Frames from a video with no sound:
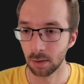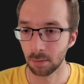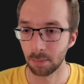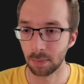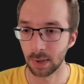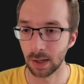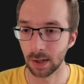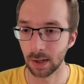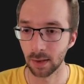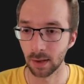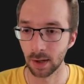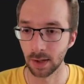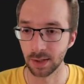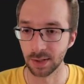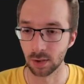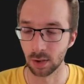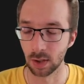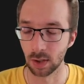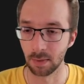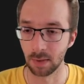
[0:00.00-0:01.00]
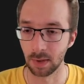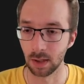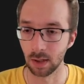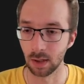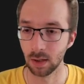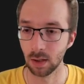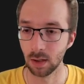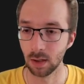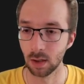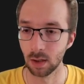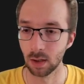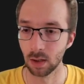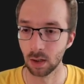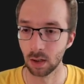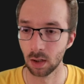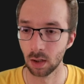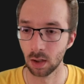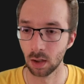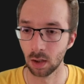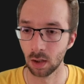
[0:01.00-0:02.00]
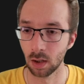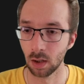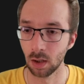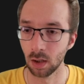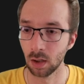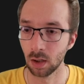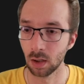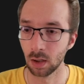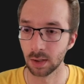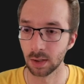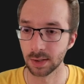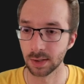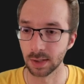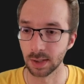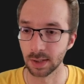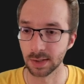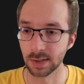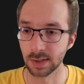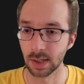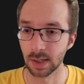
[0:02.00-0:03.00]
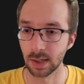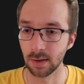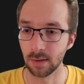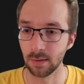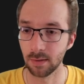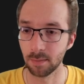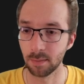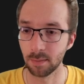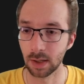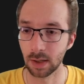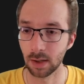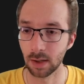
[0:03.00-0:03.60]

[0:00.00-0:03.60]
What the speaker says: path, and it's going to be, say, save path,